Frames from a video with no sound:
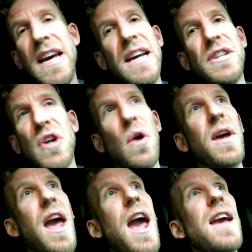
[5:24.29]
it's
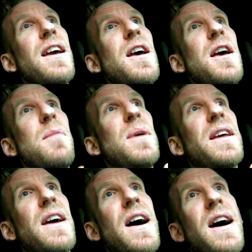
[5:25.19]
okay
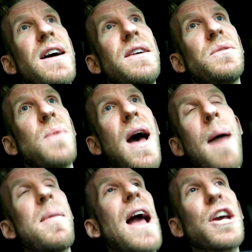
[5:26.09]
because well
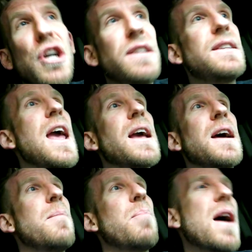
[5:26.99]
i mean i could take
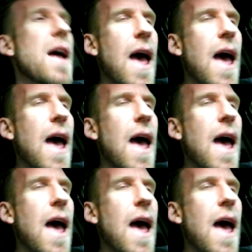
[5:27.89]
them but